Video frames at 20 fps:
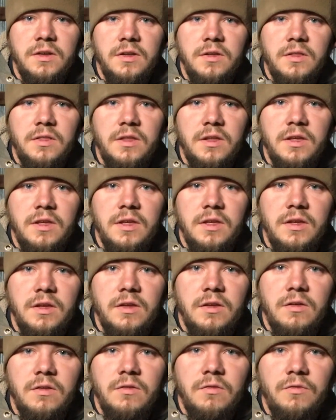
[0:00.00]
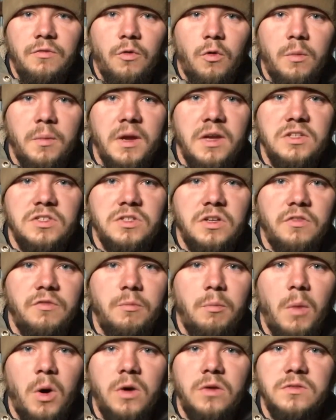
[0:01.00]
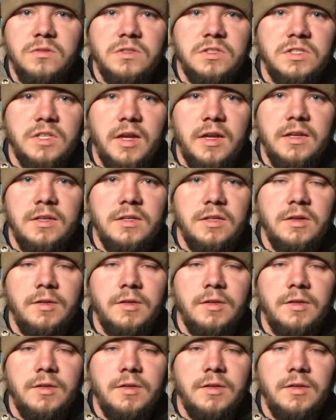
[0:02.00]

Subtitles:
the formation of martensite.